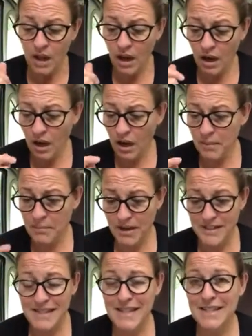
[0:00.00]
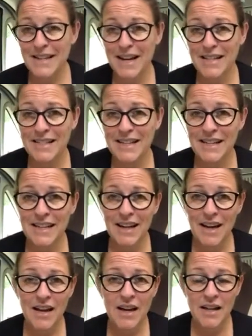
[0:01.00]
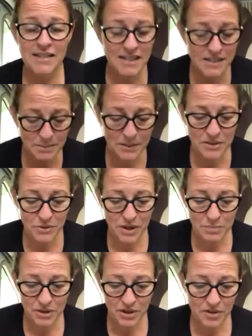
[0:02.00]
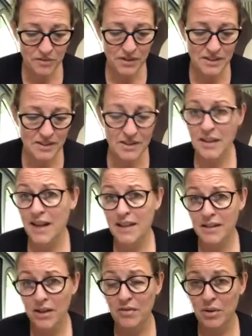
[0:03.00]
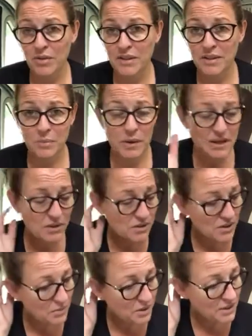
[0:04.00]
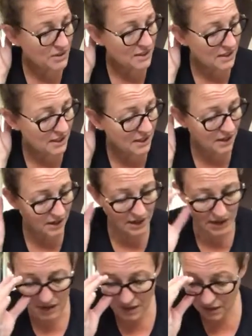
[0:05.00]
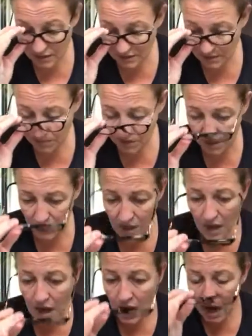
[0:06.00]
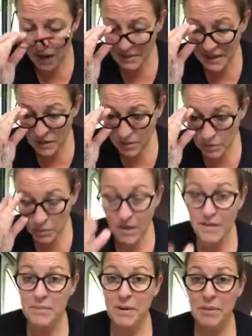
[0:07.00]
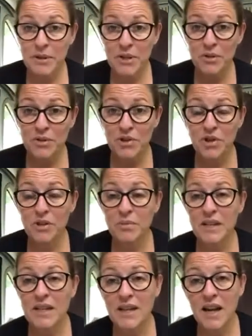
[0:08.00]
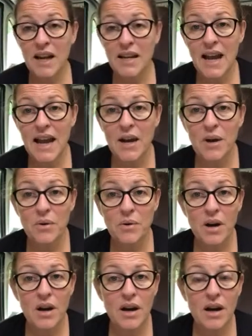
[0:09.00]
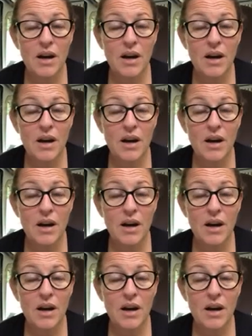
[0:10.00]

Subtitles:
I did speak to a couple of girlfriends today that are on this weight loss community, and asked them, you know, I'm a little bit worried about my YouTubes and how,